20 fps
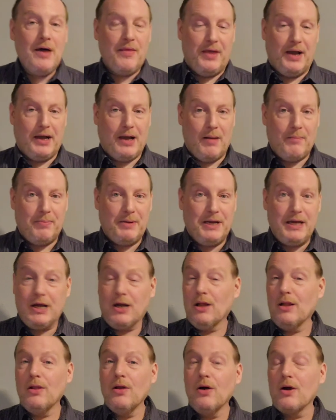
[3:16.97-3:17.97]
The company
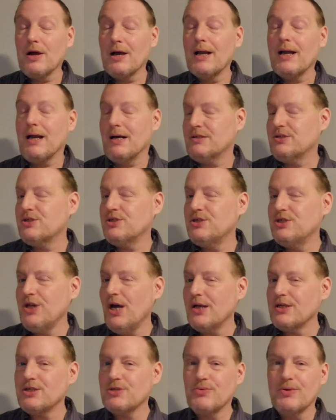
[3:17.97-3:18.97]
Kalorik has
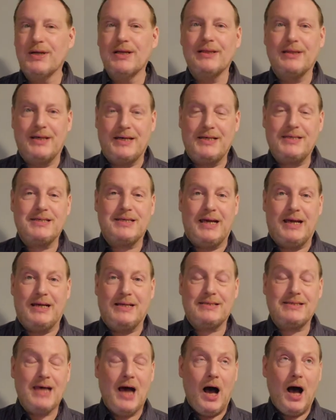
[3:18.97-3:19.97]
just released
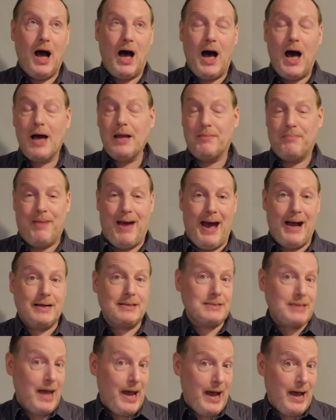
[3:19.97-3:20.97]
its Hot
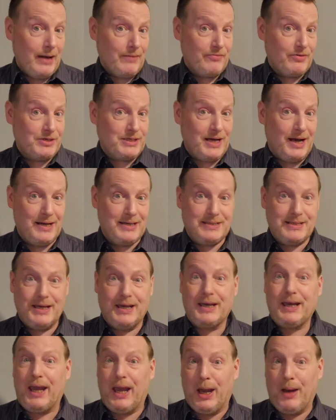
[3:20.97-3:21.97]
Max
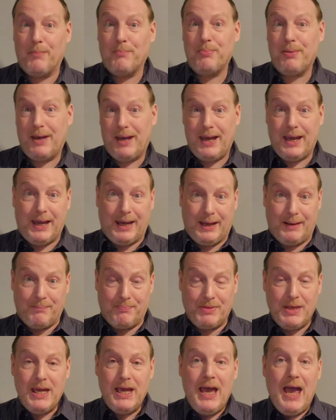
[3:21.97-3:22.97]
advertising
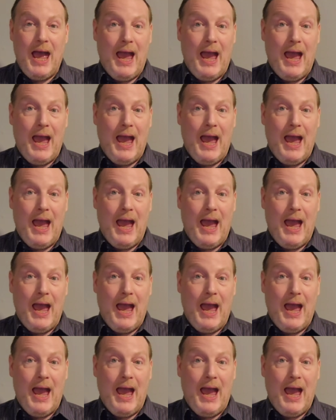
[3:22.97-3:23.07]
campaign,